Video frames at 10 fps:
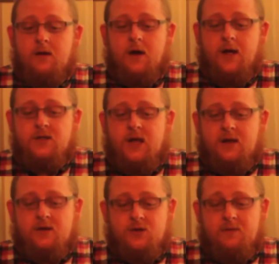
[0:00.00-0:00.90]
I
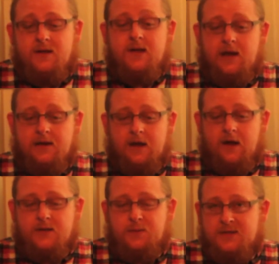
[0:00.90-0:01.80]
checked through my dead
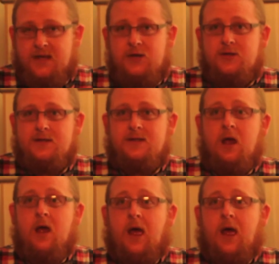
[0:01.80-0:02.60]
dog's possessions